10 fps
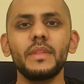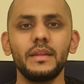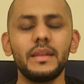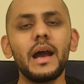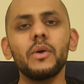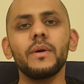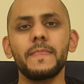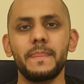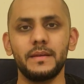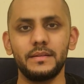Now,
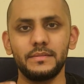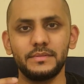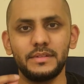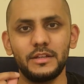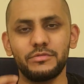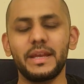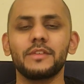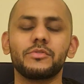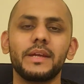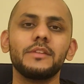if we
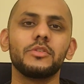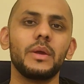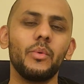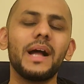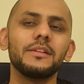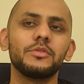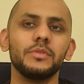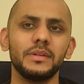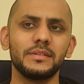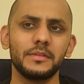get straight into it, what I'll do
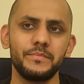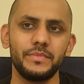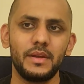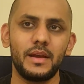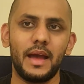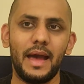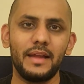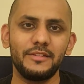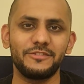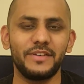is I'll